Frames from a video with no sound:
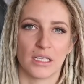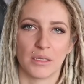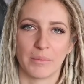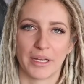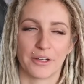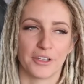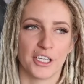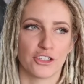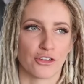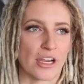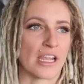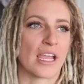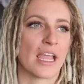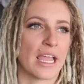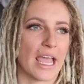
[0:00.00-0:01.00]
like barely
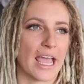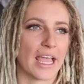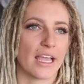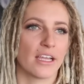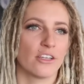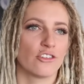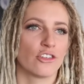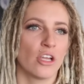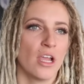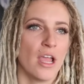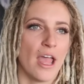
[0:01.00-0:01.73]
drinking age